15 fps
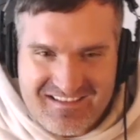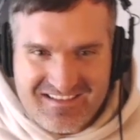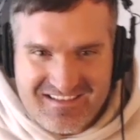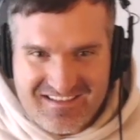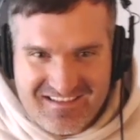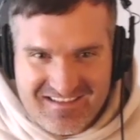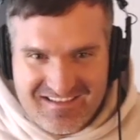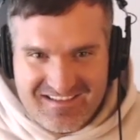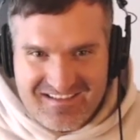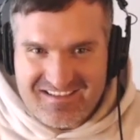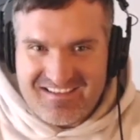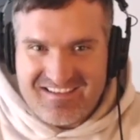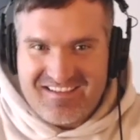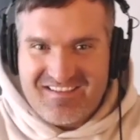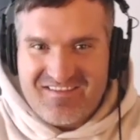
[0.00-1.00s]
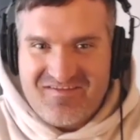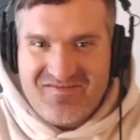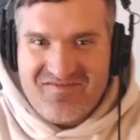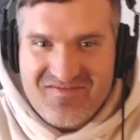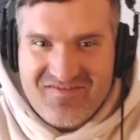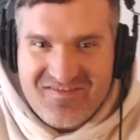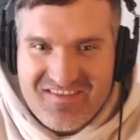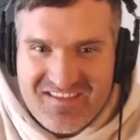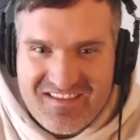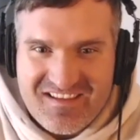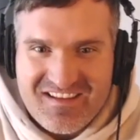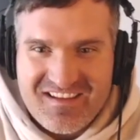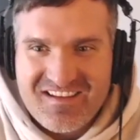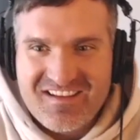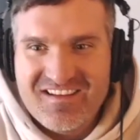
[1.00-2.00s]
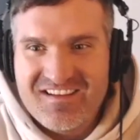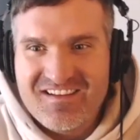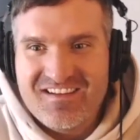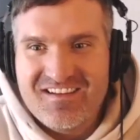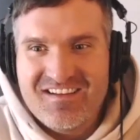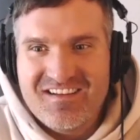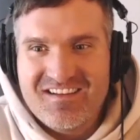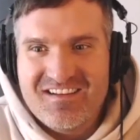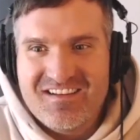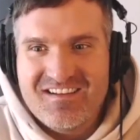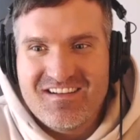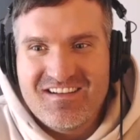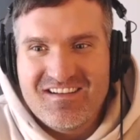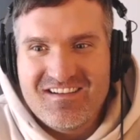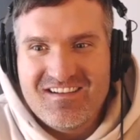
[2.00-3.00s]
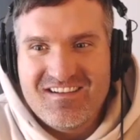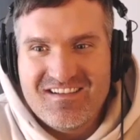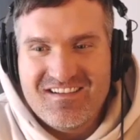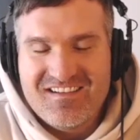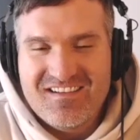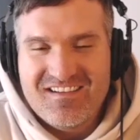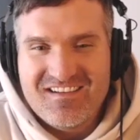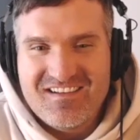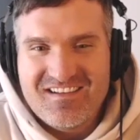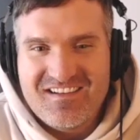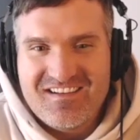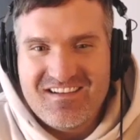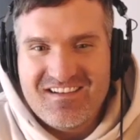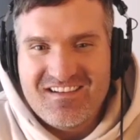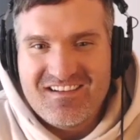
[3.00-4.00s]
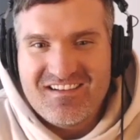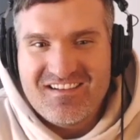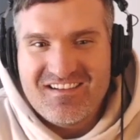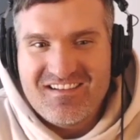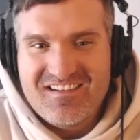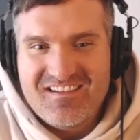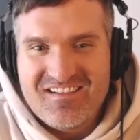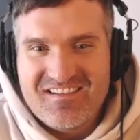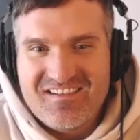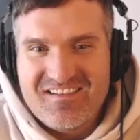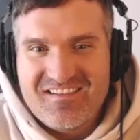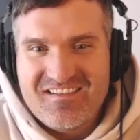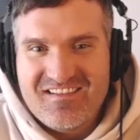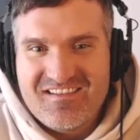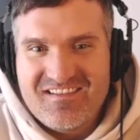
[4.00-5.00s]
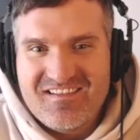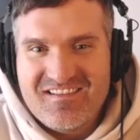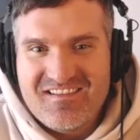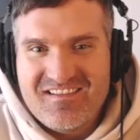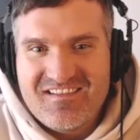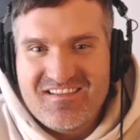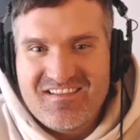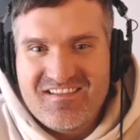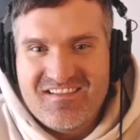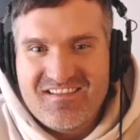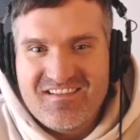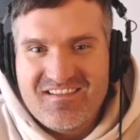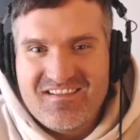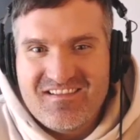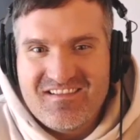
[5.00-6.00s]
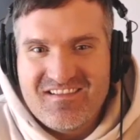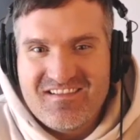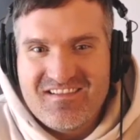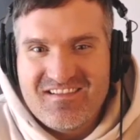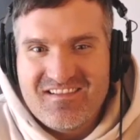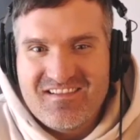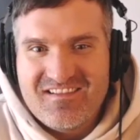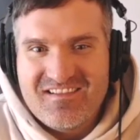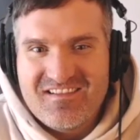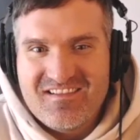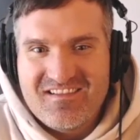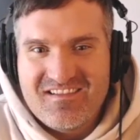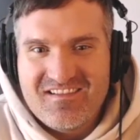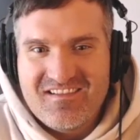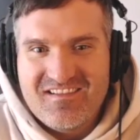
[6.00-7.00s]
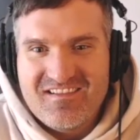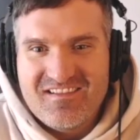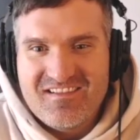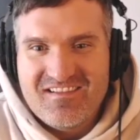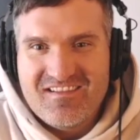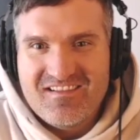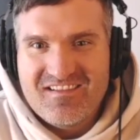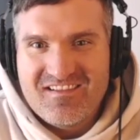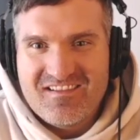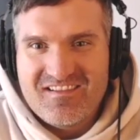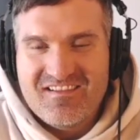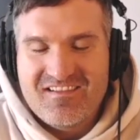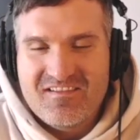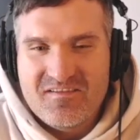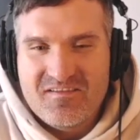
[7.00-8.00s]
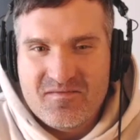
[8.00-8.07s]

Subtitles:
No words are spoken by the person on screen.